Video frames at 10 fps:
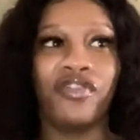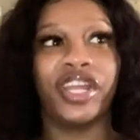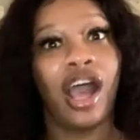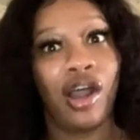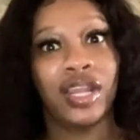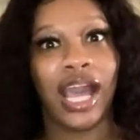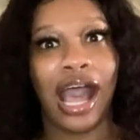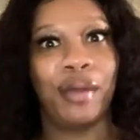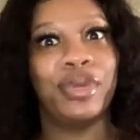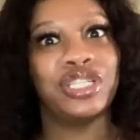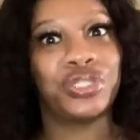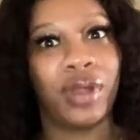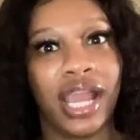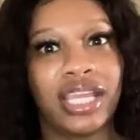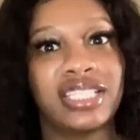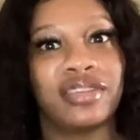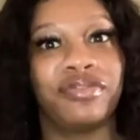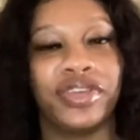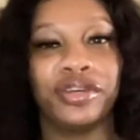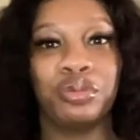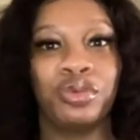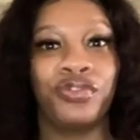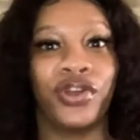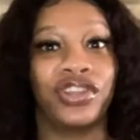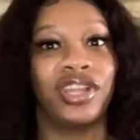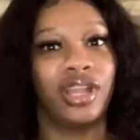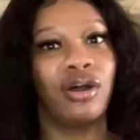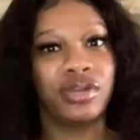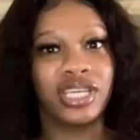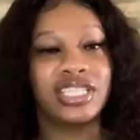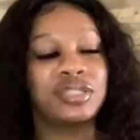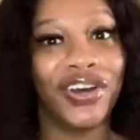for y'all that I've been trying to film for the longest.